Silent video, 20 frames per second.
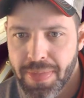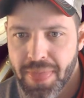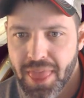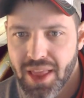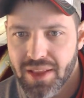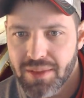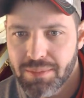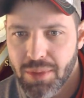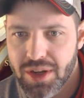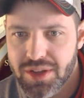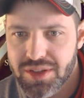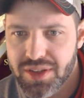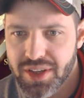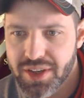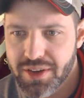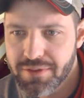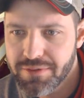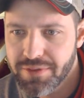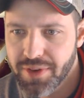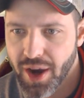Much like a
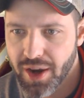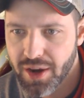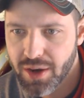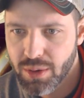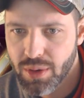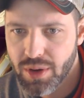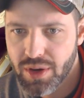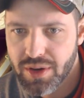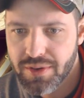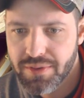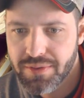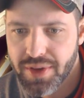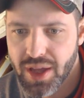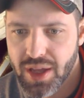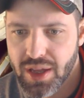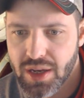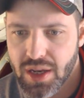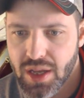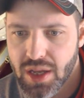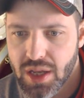firework
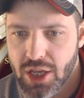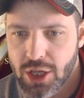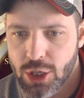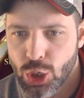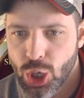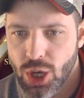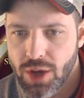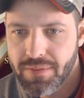event, you have